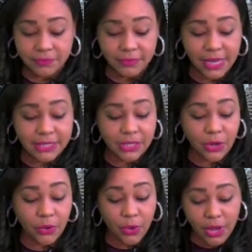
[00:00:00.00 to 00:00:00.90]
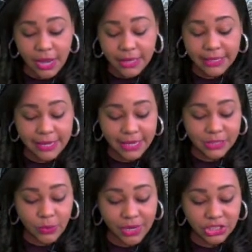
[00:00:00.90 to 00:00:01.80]
And so, the
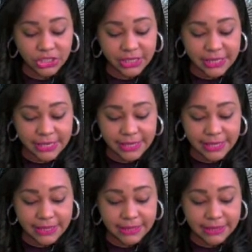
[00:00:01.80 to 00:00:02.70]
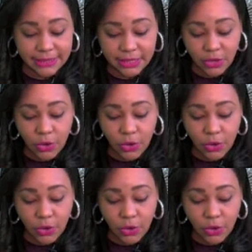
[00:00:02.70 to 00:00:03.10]
next question is,